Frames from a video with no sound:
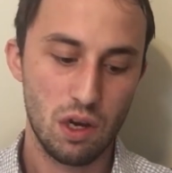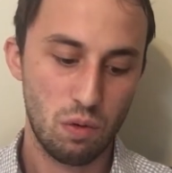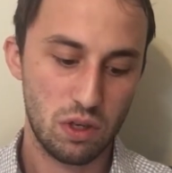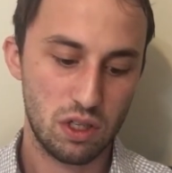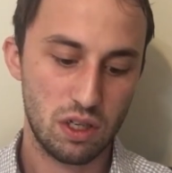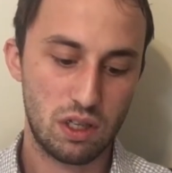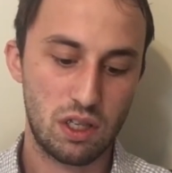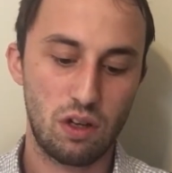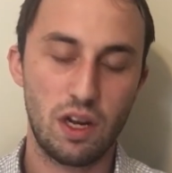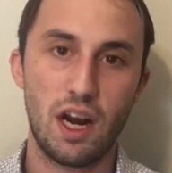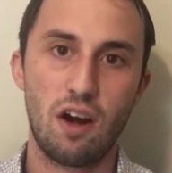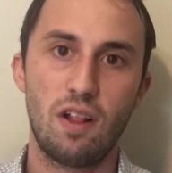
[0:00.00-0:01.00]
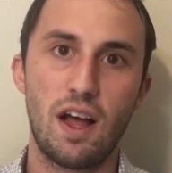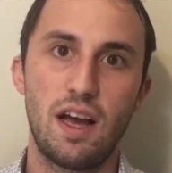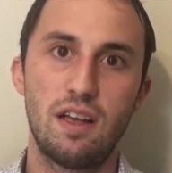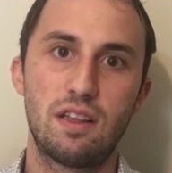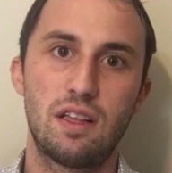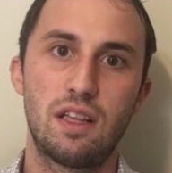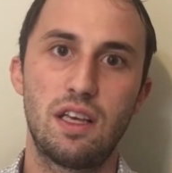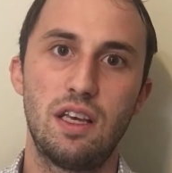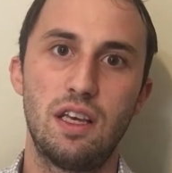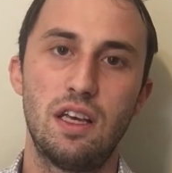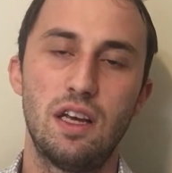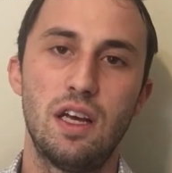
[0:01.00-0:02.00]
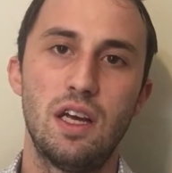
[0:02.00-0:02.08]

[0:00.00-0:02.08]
which is they'll analyze the